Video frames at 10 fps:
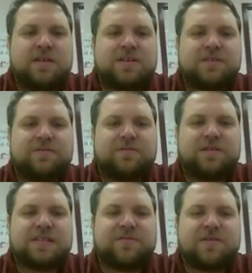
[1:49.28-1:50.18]
So for
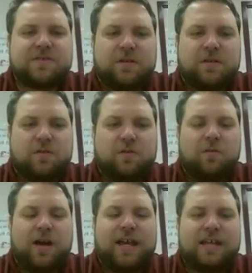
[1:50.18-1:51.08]
this first one,
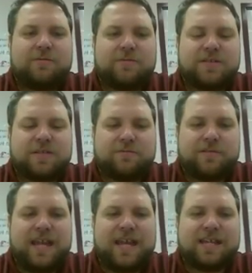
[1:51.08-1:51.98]
y equals
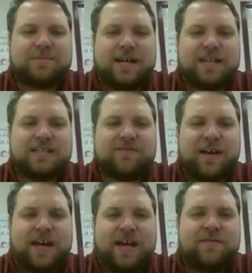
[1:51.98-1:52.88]
3x minus
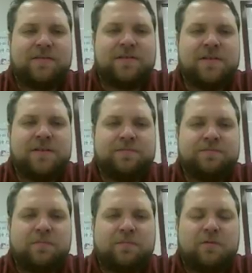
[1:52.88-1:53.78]
5.
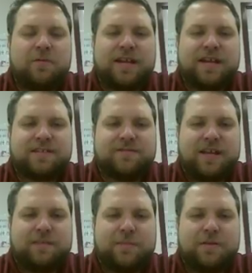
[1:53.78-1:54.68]
We're asked to
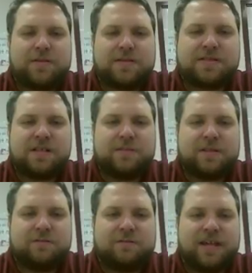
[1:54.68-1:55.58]
find both the slope
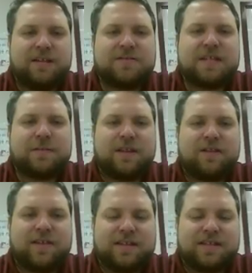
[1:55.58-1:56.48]
and the y-intercept.
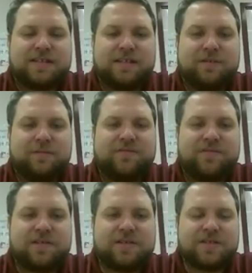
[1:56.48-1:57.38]
Let's find the slope
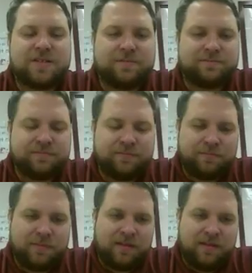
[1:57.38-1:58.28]
first.
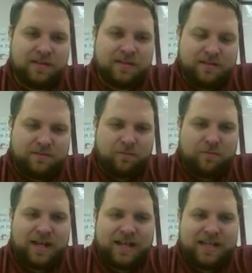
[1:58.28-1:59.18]

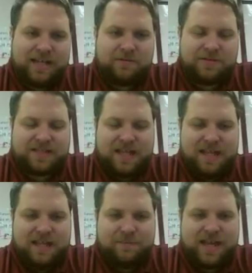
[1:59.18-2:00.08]
Y equals
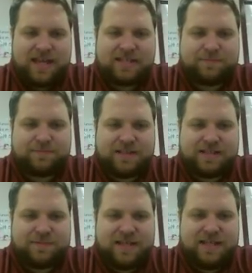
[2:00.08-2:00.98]
mx
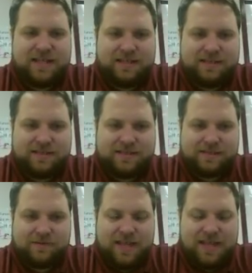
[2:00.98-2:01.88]
plus b.
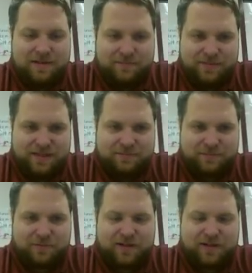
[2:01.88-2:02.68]
So m, the number